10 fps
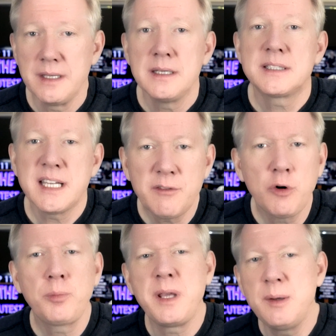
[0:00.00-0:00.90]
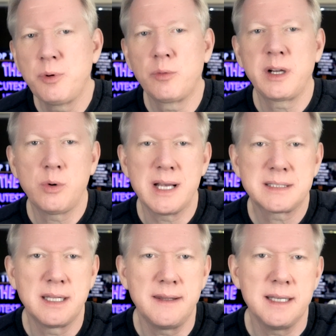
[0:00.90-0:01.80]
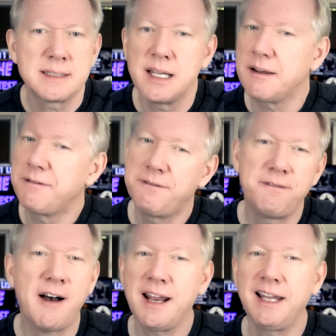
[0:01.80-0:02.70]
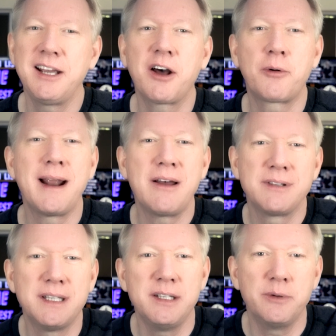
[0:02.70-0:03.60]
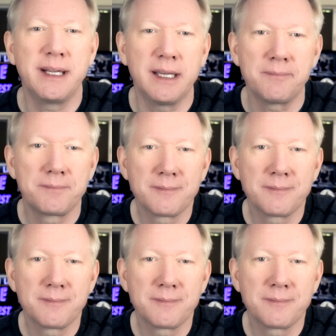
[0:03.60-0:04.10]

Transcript: Several people requested this and I finally got around to doing it.